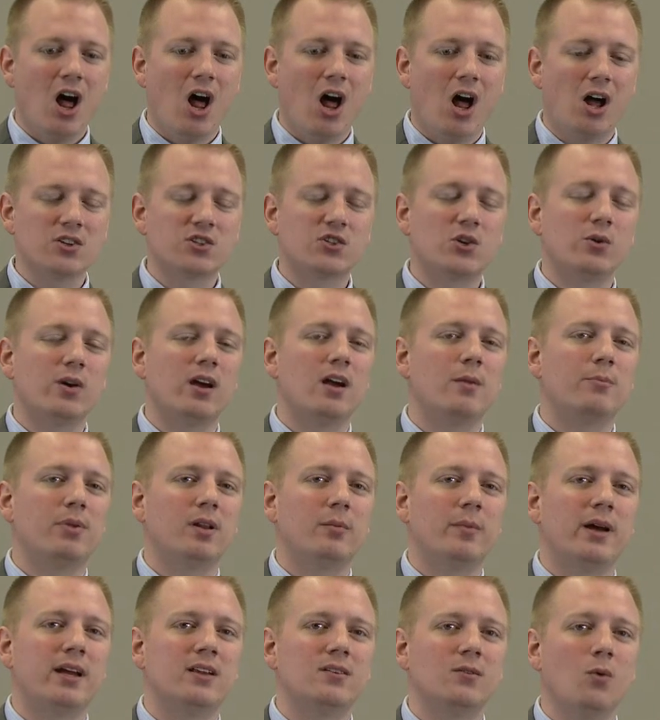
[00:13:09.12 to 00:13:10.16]
Also
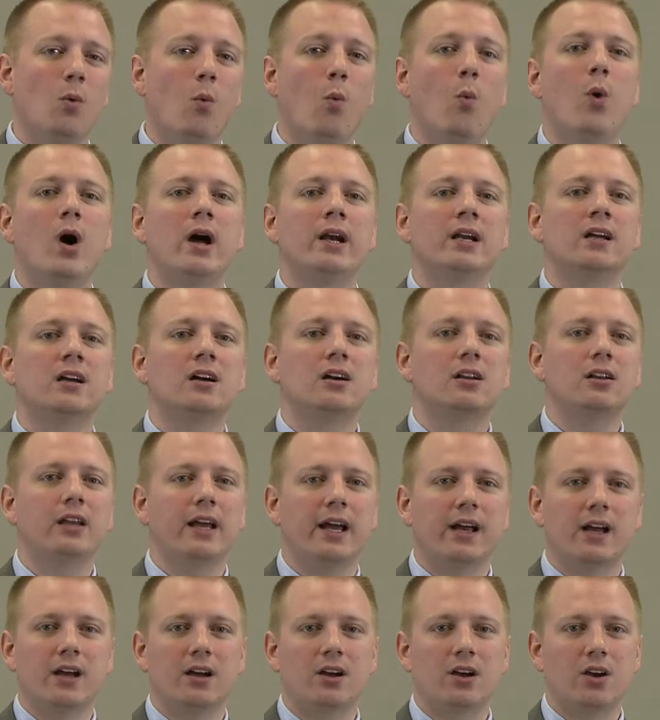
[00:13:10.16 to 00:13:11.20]
implement
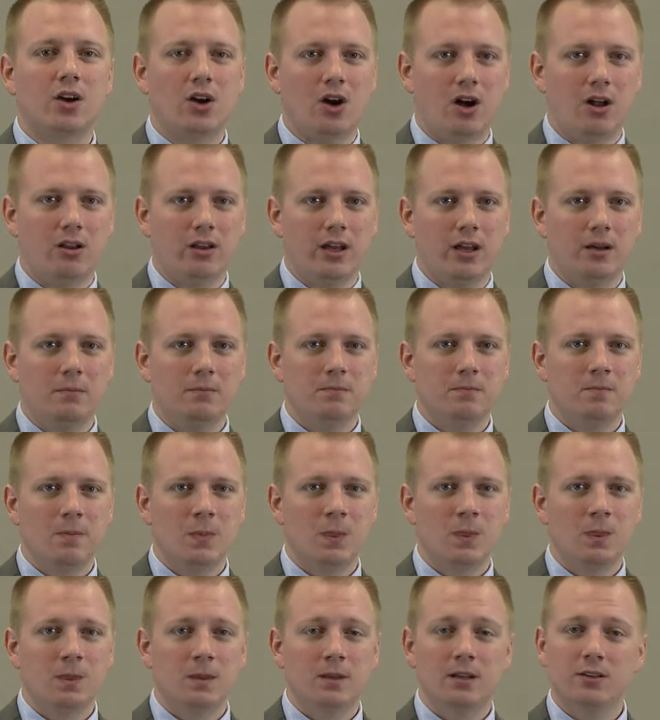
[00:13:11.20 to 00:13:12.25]
one-click calling.
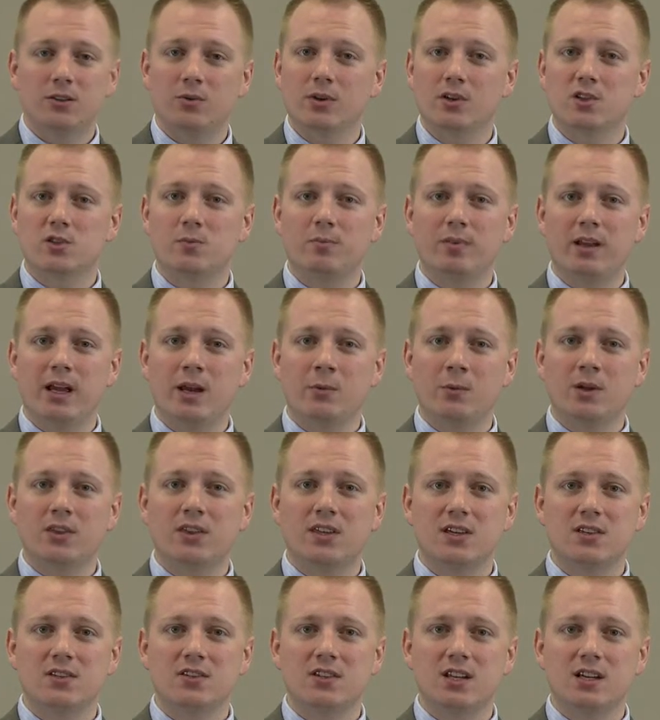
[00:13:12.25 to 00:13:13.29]
And to explain what
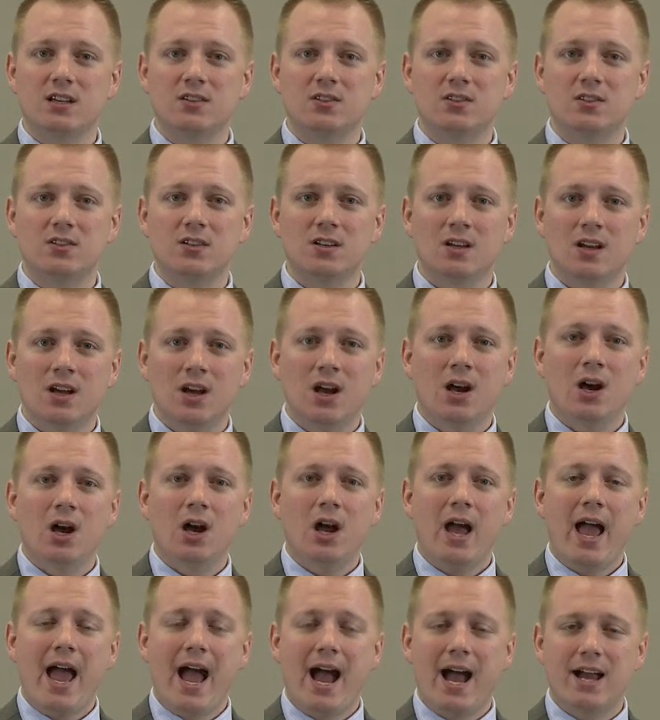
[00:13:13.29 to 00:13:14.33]
this is,
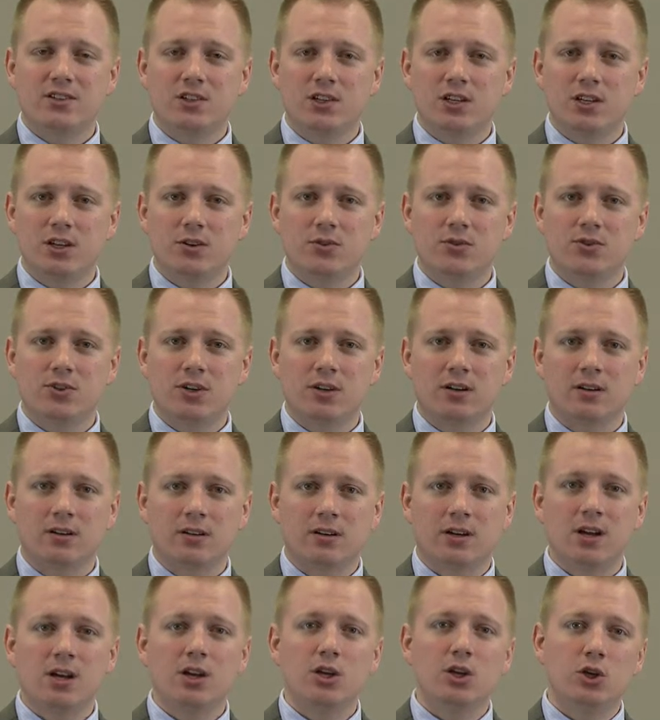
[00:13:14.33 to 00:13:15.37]
as a
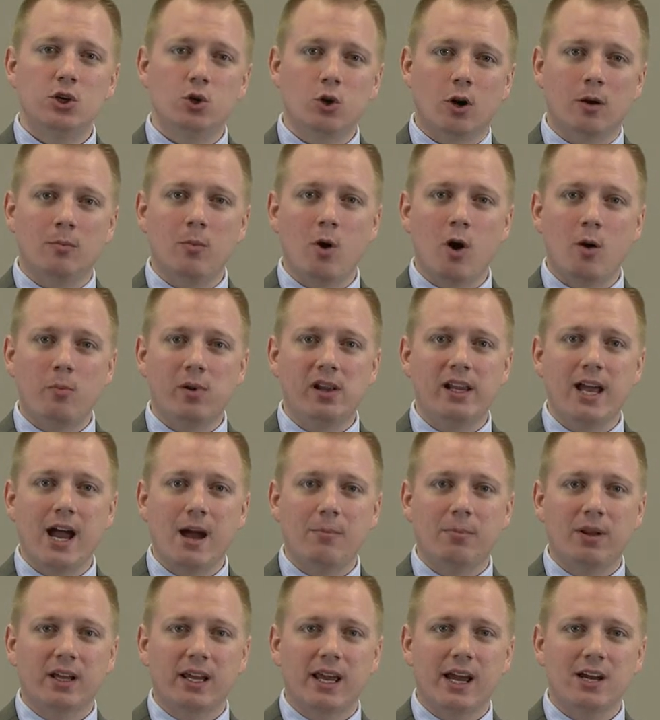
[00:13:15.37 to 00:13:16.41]
user, your mobile
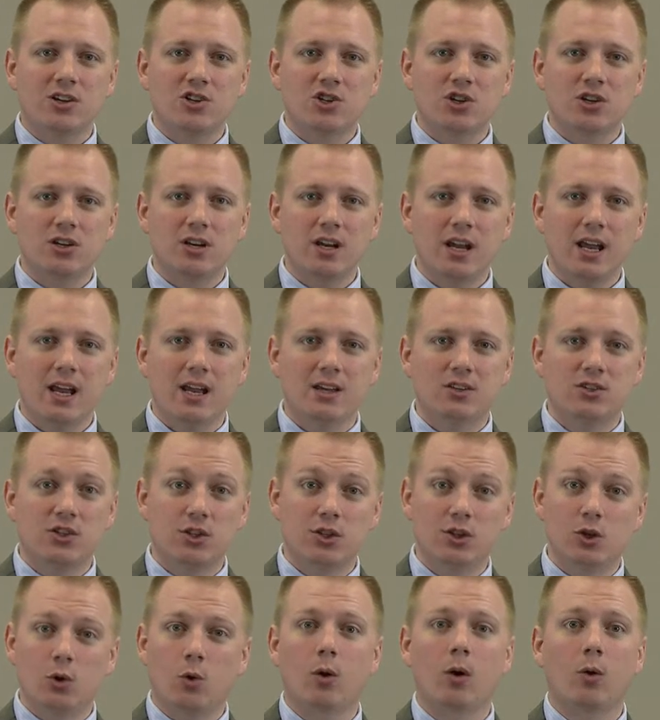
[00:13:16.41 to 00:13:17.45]
application is
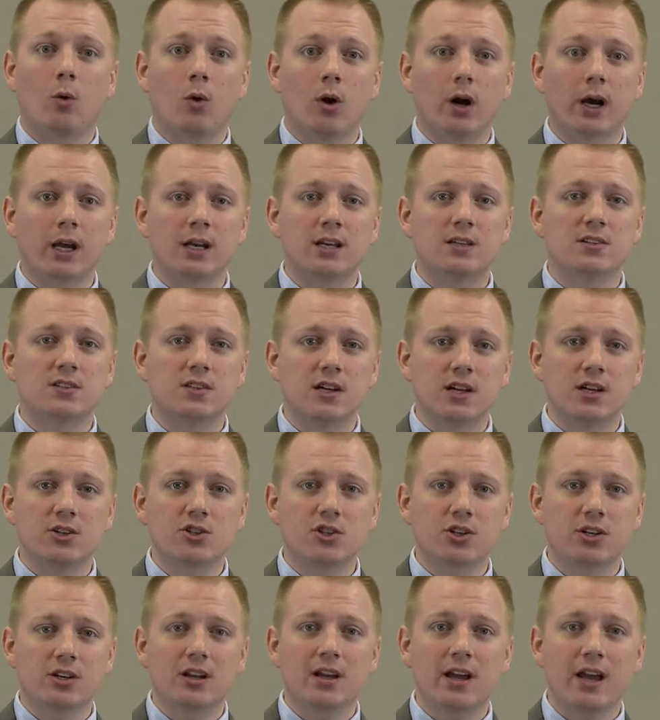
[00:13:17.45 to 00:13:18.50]
your
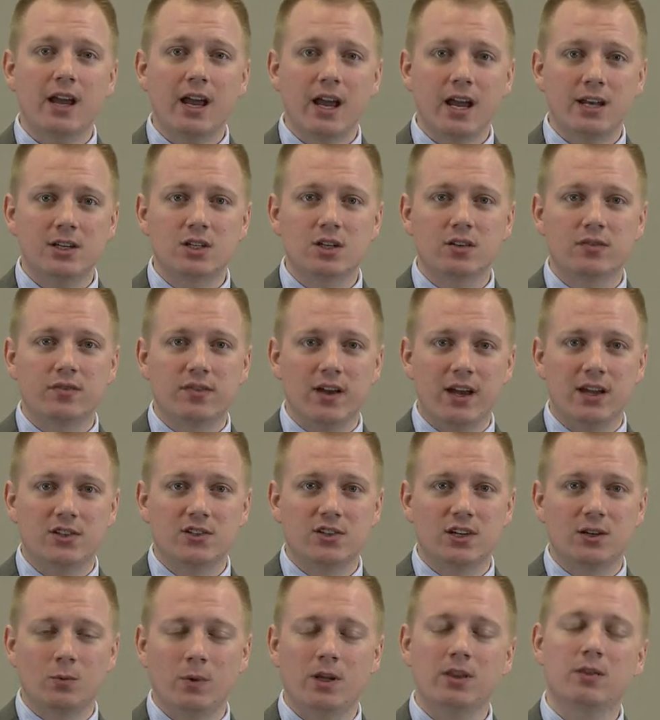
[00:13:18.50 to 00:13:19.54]
organization
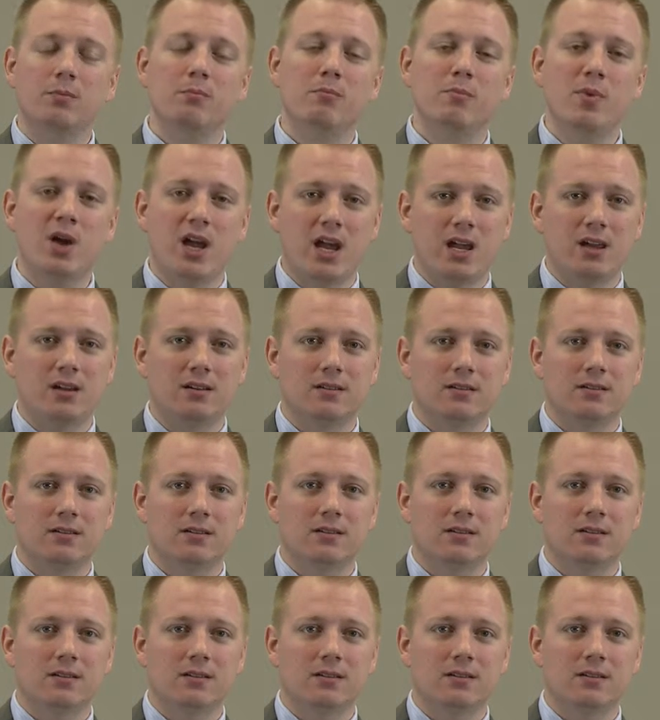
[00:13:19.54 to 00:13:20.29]
interfacing with me.